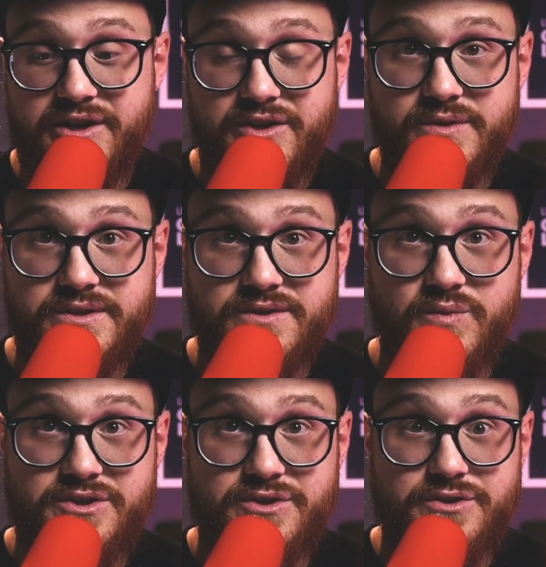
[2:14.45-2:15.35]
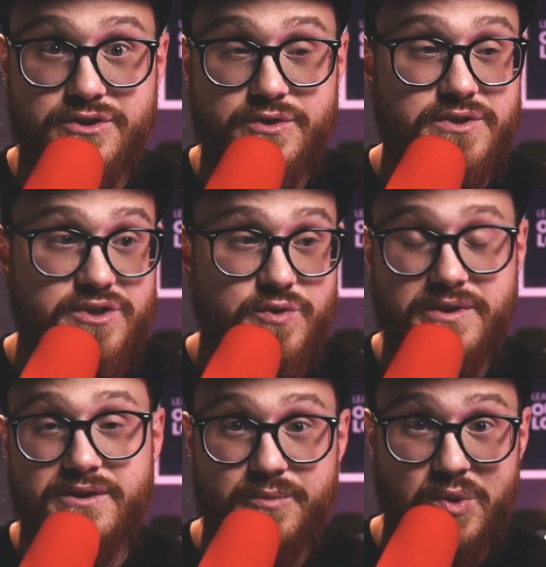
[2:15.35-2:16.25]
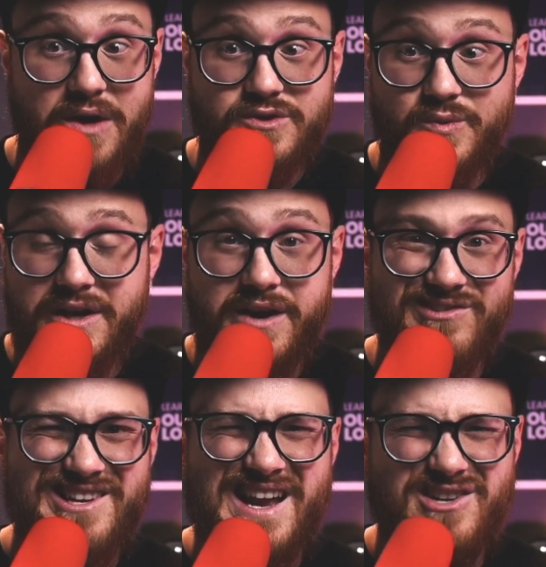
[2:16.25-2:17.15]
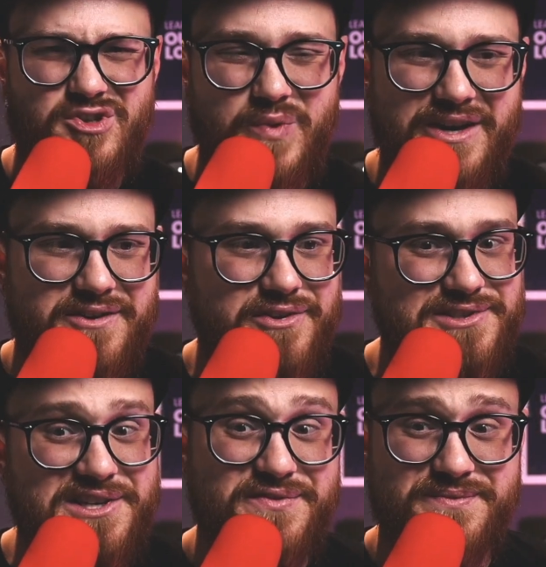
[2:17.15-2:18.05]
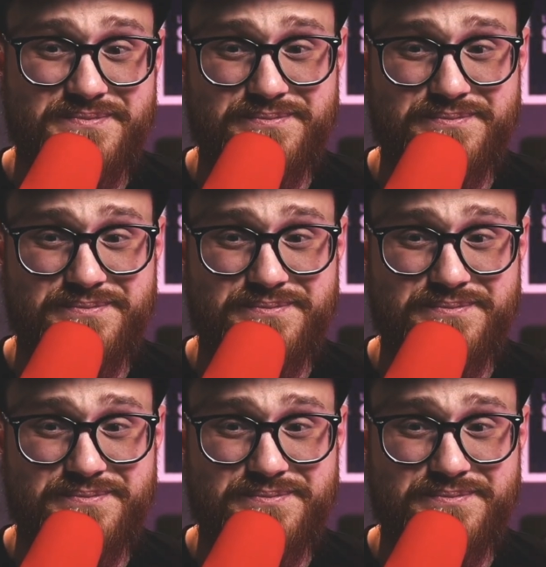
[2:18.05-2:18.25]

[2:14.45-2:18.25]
it uses what you're used to within the browser without having to actually write it yourself.